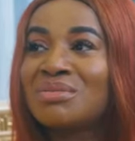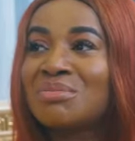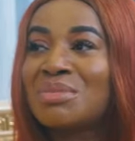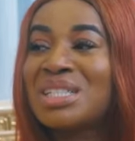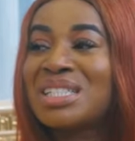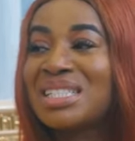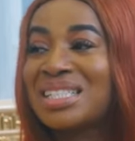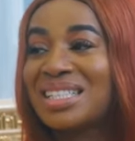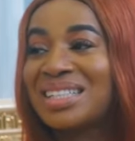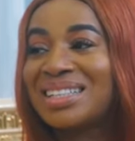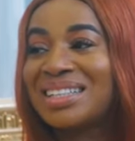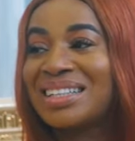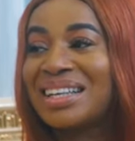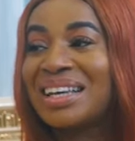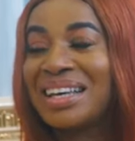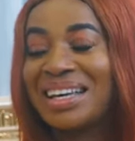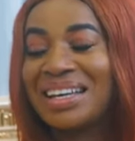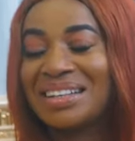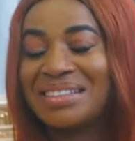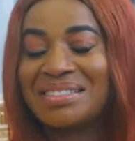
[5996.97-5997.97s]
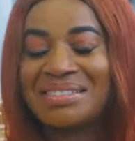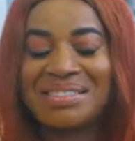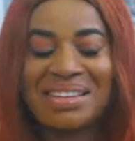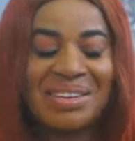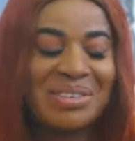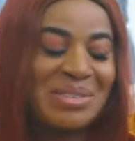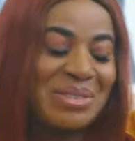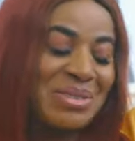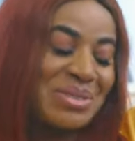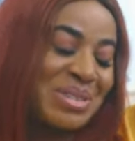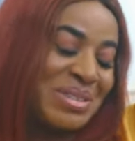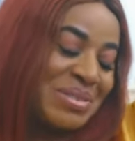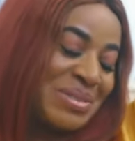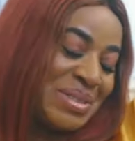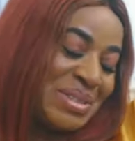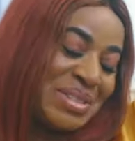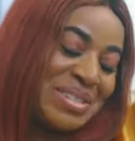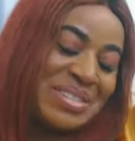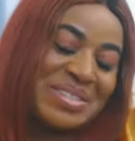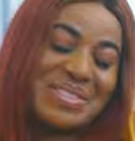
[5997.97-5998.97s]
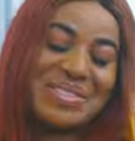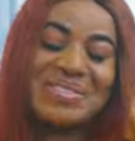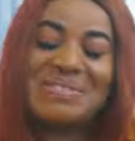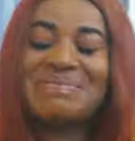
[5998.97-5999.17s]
meeting. Yeah, that was where we went to.